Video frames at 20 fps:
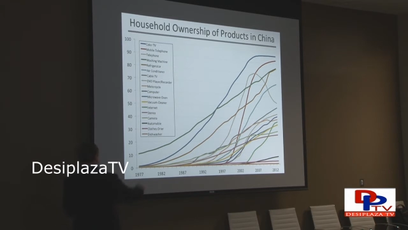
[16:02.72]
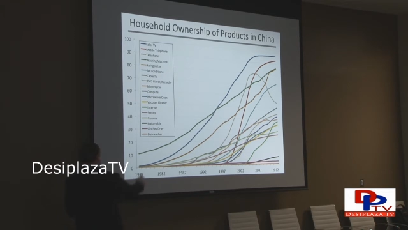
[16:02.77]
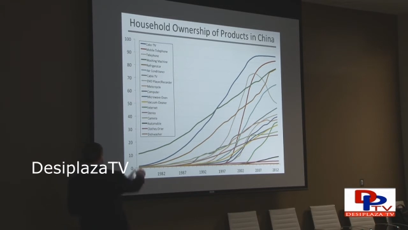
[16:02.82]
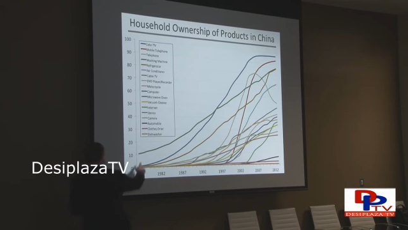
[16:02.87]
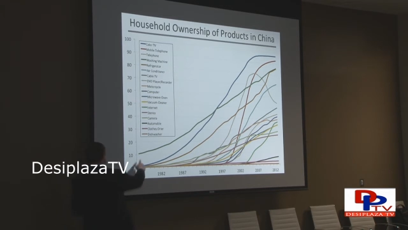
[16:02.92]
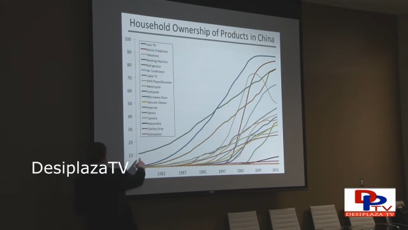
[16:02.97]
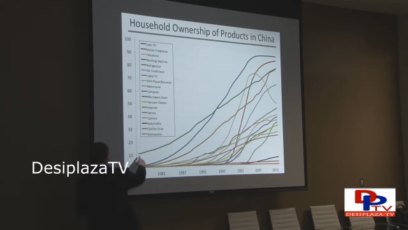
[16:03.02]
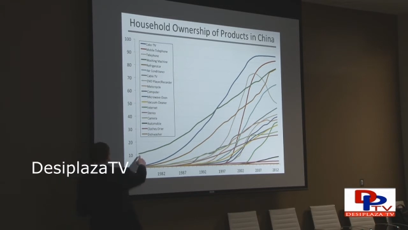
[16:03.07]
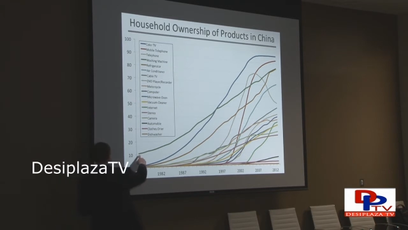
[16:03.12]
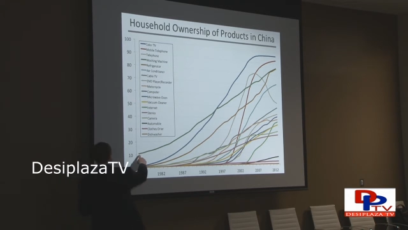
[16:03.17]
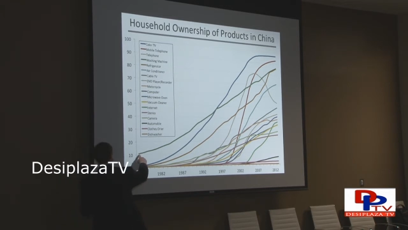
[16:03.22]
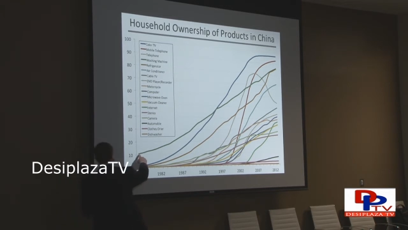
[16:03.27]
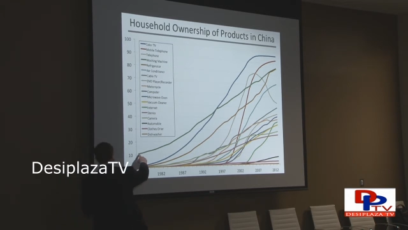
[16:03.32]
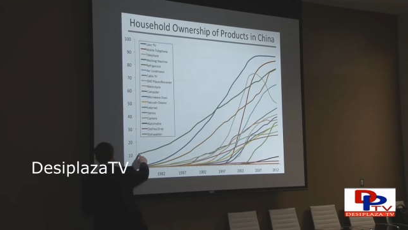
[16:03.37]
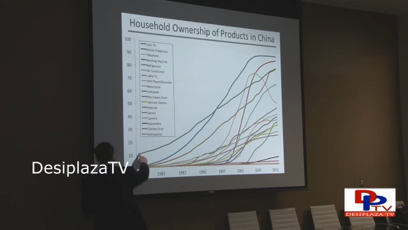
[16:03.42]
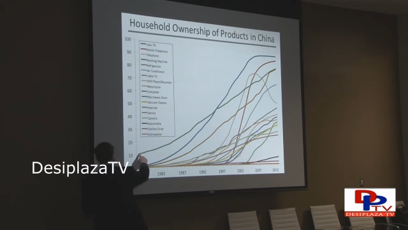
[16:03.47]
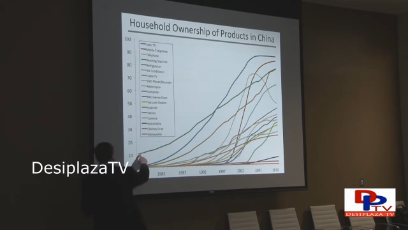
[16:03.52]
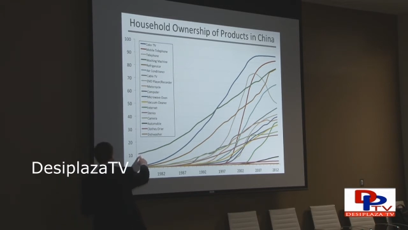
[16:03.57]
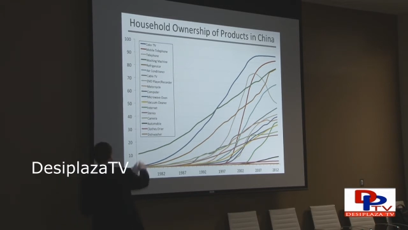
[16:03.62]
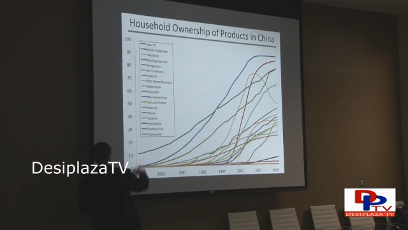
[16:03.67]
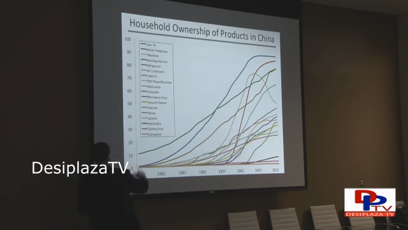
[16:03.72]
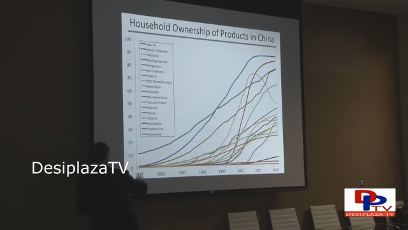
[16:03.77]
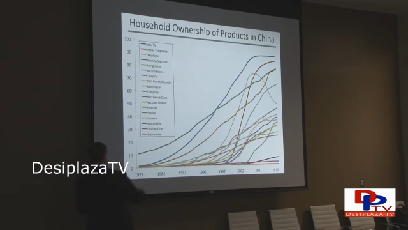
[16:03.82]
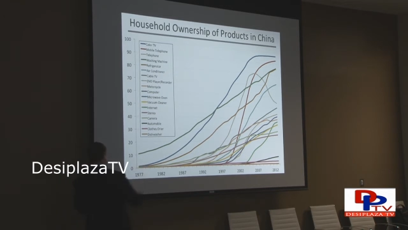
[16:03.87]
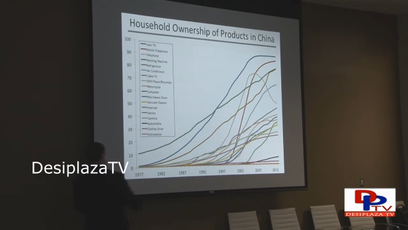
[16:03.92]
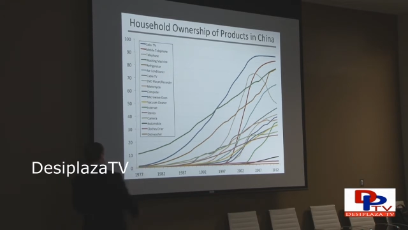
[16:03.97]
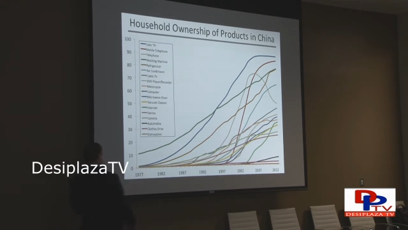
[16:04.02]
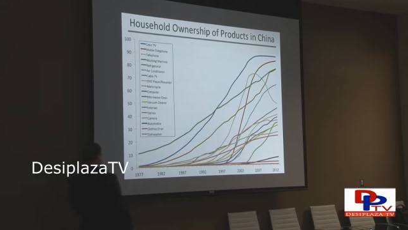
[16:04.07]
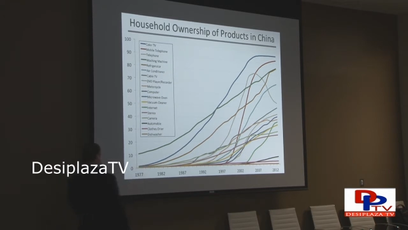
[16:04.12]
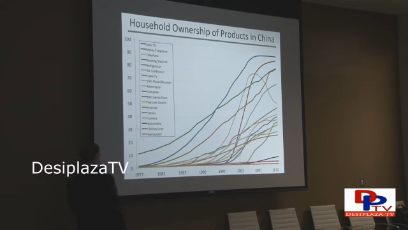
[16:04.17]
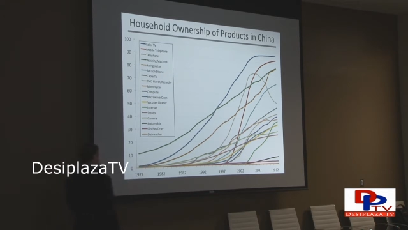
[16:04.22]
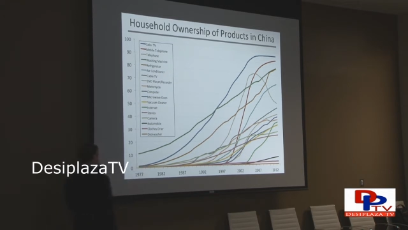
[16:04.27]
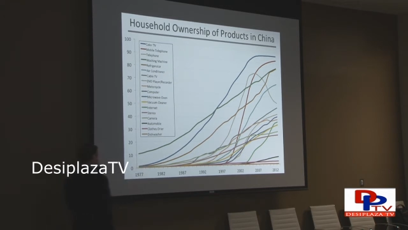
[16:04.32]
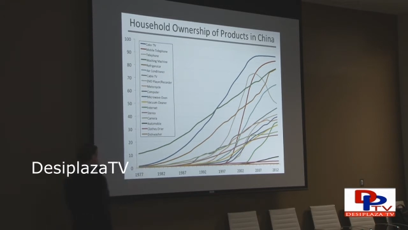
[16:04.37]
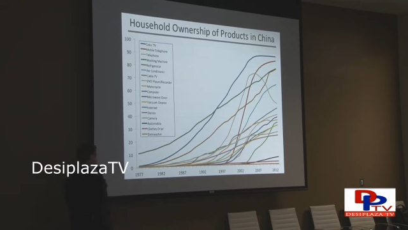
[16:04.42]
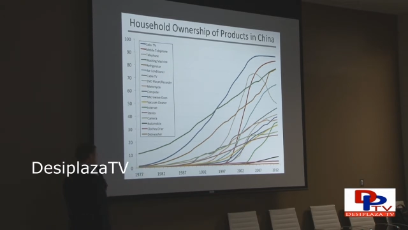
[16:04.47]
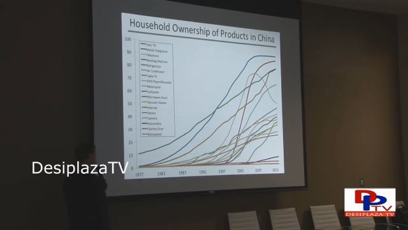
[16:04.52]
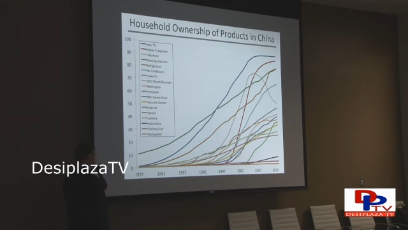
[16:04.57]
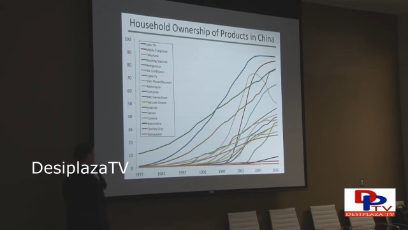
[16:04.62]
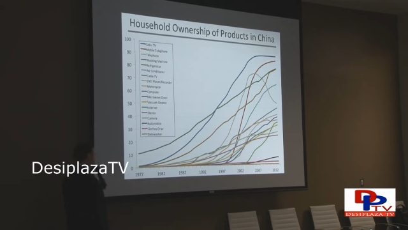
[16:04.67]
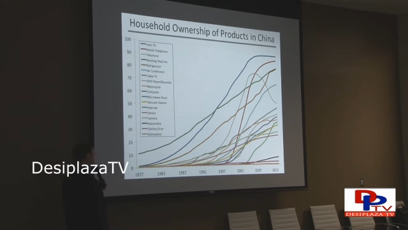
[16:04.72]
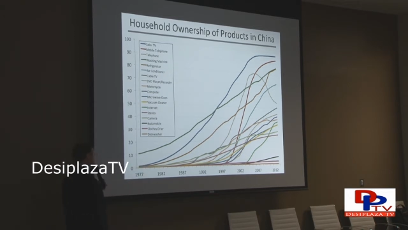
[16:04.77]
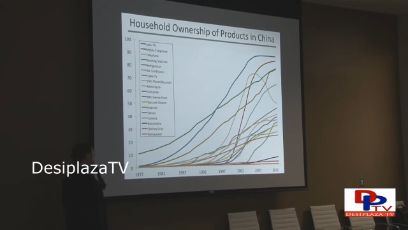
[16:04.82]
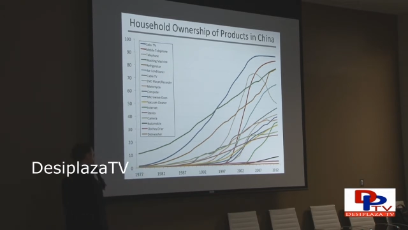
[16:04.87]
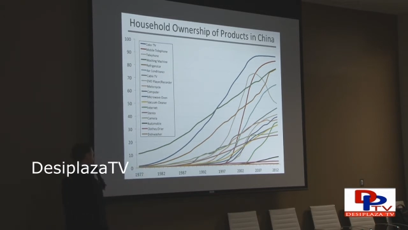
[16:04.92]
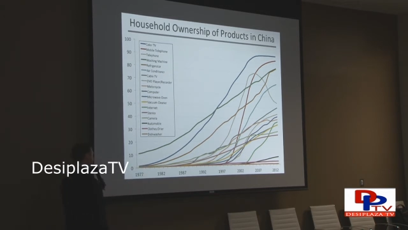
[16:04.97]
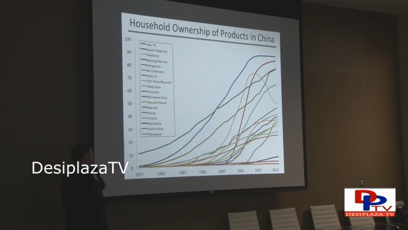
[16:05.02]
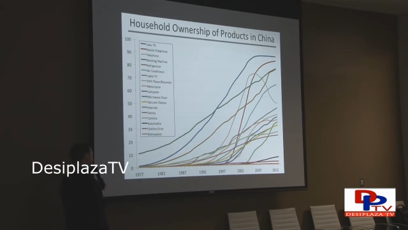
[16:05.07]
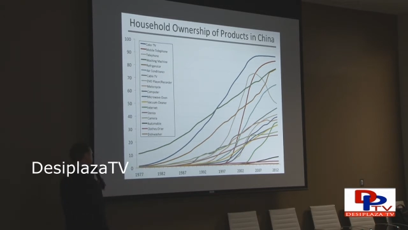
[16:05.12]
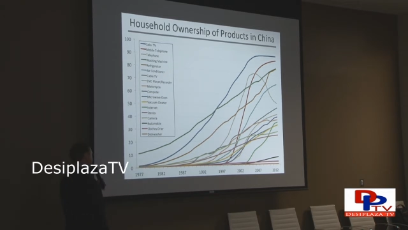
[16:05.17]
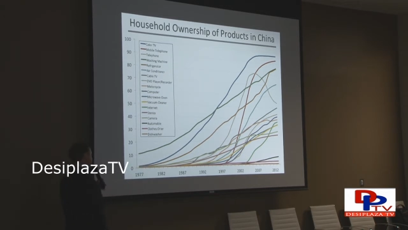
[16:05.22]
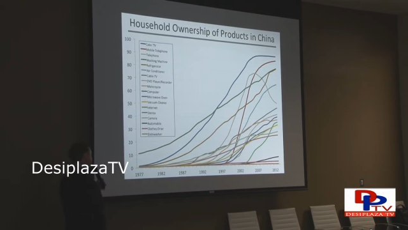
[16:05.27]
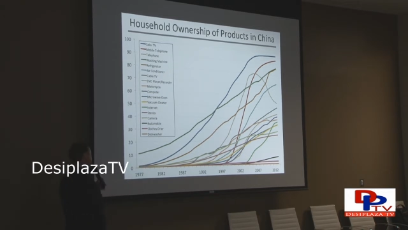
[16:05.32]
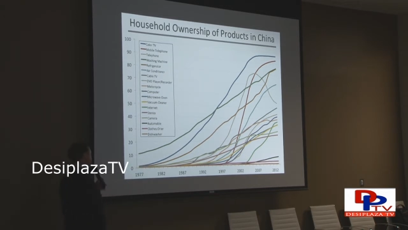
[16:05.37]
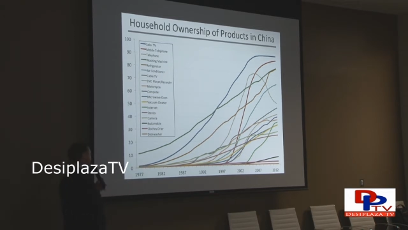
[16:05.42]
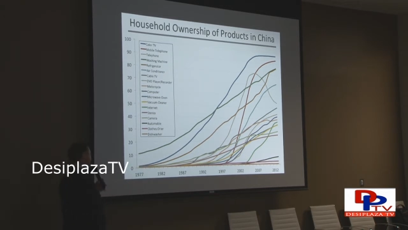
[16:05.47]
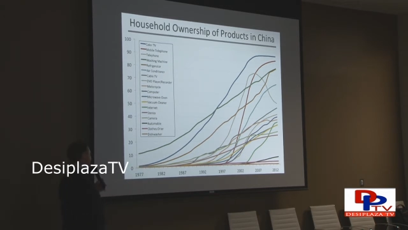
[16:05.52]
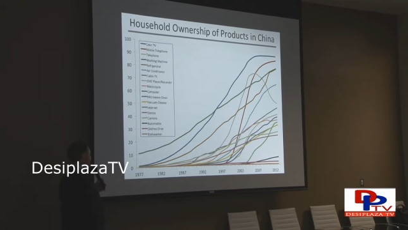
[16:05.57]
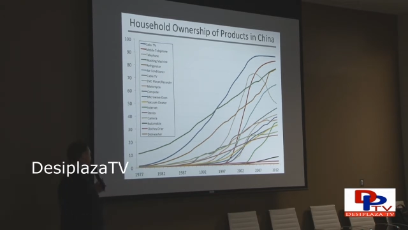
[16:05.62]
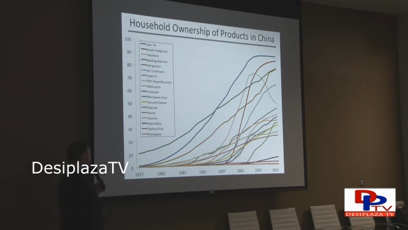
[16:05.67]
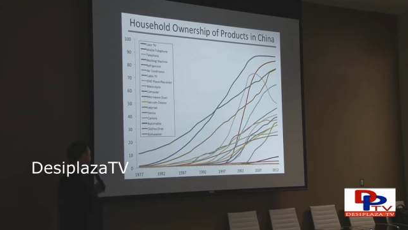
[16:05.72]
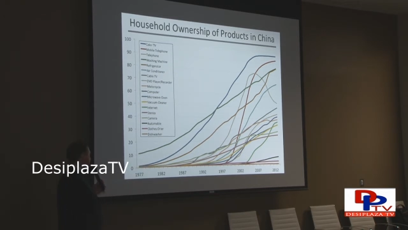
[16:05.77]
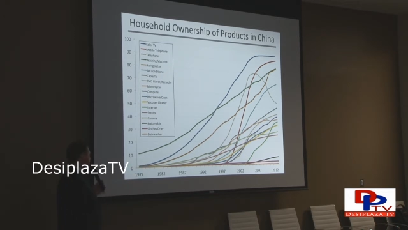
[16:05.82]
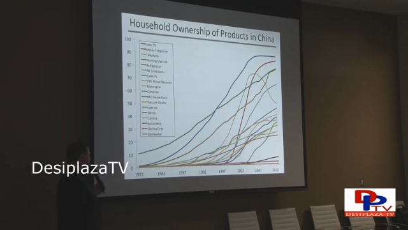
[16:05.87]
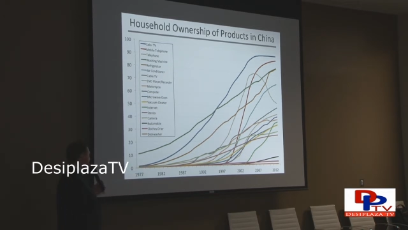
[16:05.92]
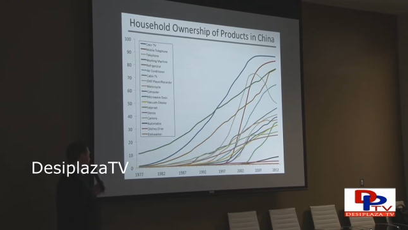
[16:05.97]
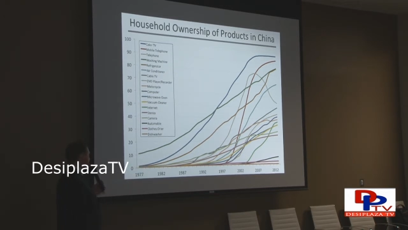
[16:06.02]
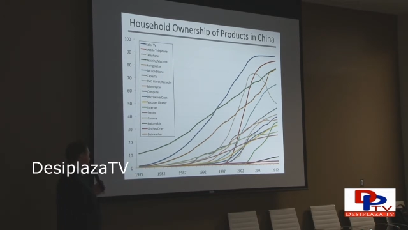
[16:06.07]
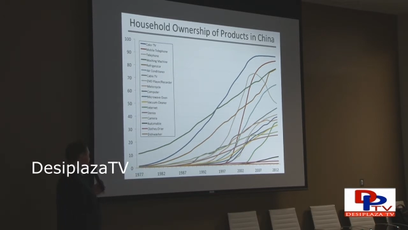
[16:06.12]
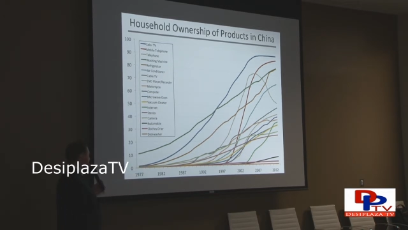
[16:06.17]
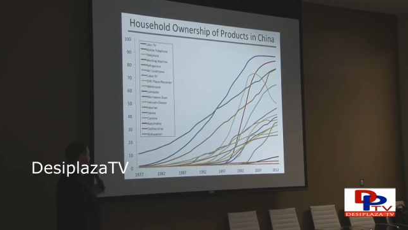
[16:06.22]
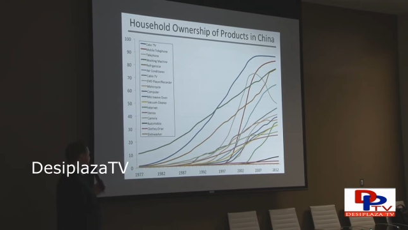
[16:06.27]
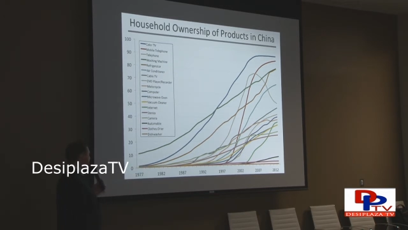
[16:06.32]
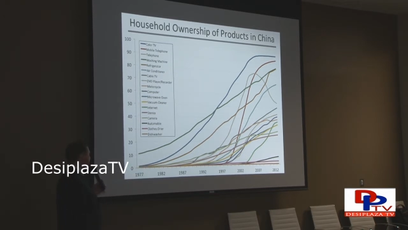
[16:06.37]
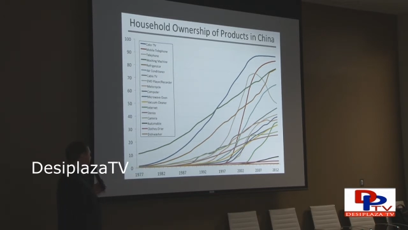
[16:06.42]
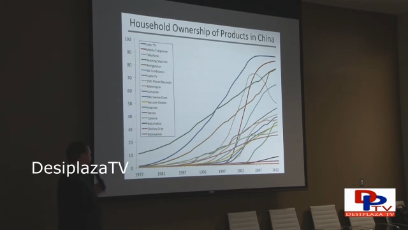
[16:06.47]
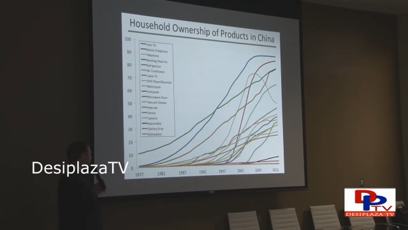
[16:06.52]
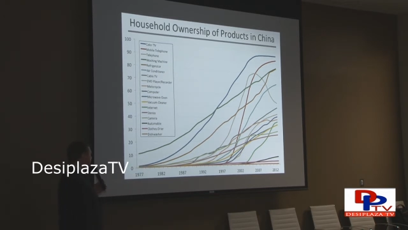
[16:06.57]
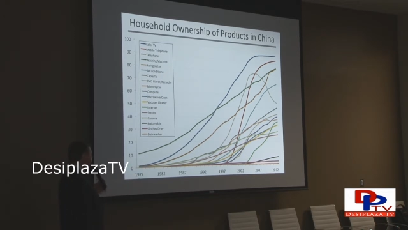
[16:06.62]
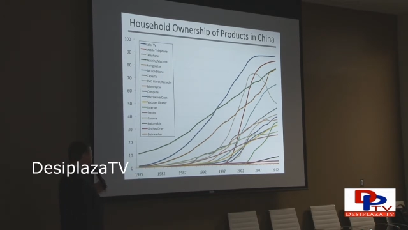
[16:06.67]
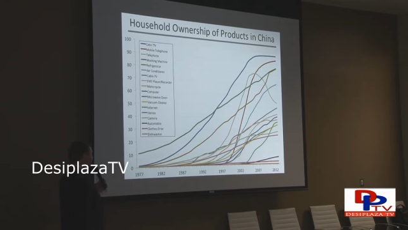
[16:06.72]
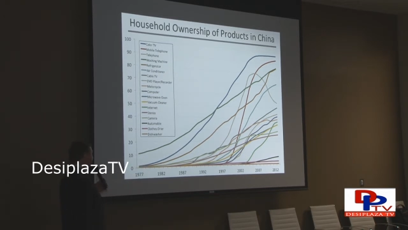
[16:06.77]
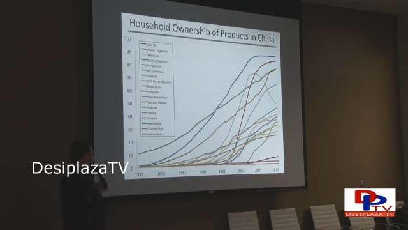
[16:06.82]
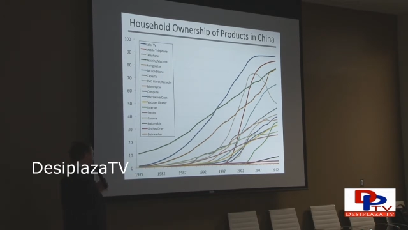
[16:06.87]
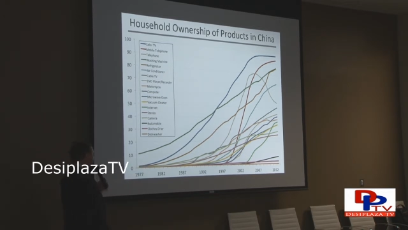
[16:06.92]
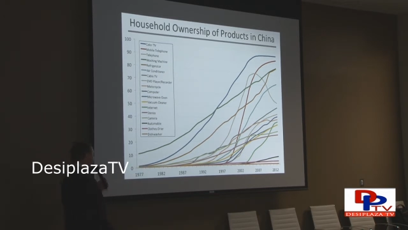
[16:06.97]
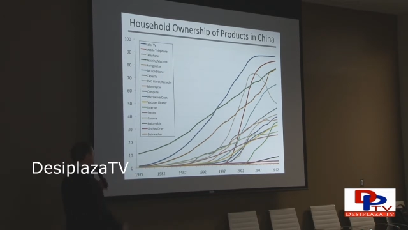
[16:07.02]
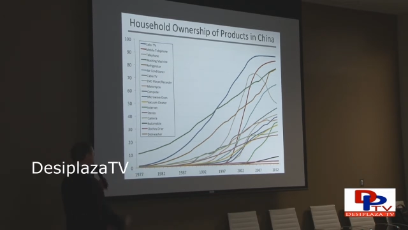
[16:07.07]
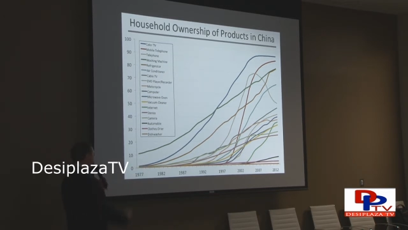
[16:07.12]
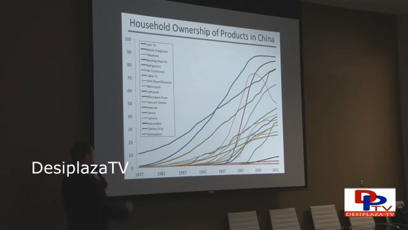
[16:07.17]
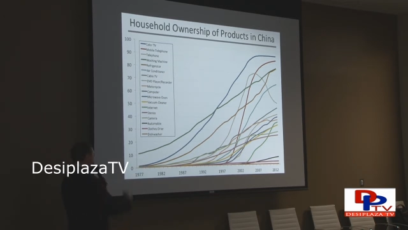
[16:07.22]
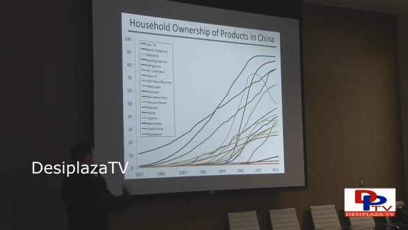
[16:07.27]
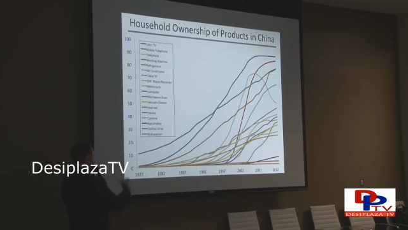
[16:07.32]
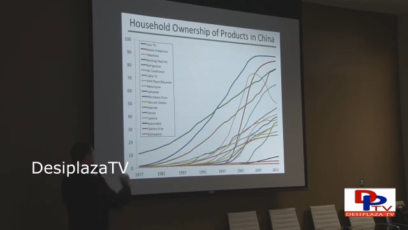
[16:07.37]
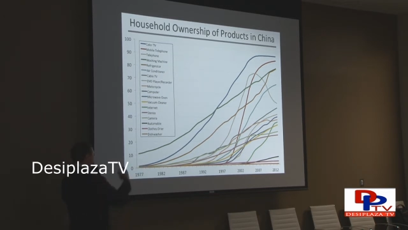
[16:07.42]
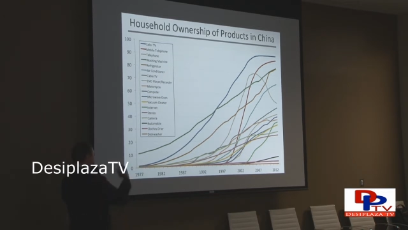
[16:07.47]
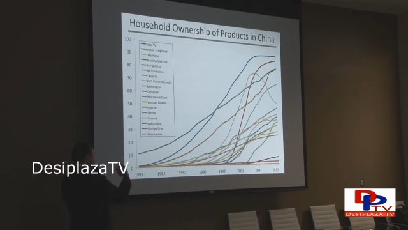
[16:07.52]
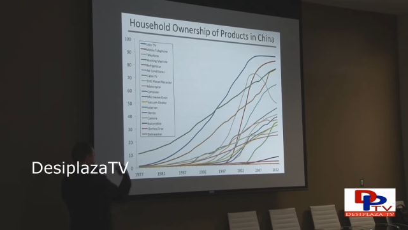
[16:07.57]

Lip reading: [unreadable: no face in view]